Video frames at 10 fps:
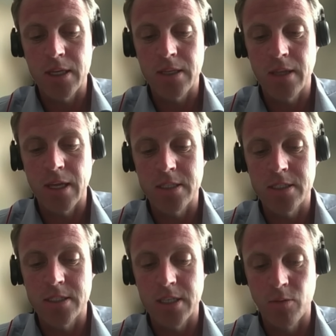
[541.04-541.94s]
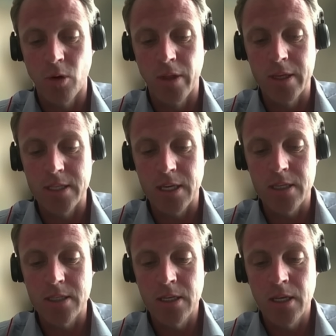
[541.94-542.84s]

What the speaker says: They did what they did.